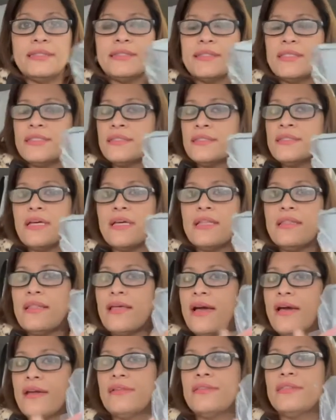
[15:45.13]
There's a
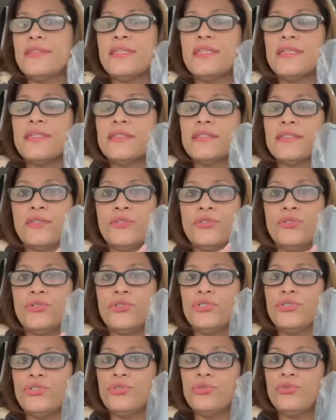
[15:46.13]
lot of things that you
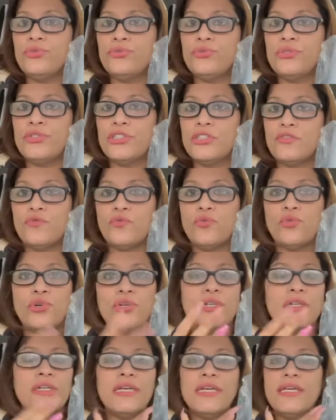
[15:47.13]
could use this
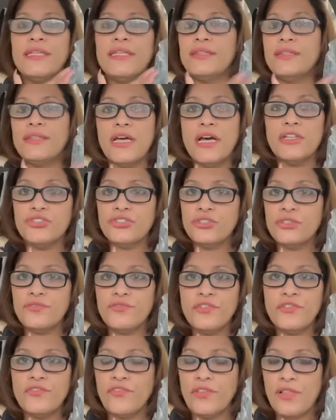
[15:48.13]
for, not just
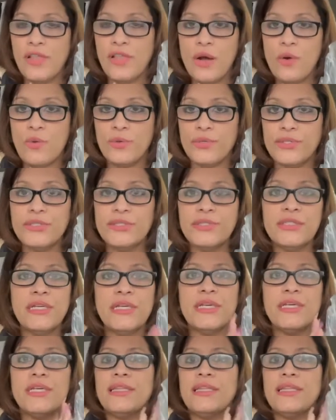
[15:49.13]
for flowers.